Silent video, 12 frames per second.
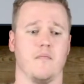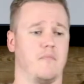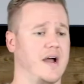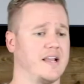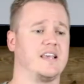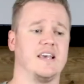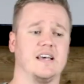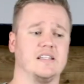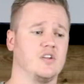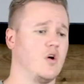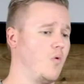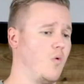my
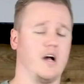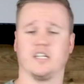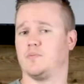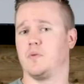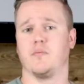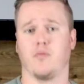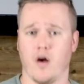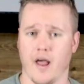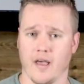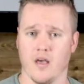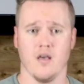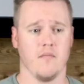kids watched me pray.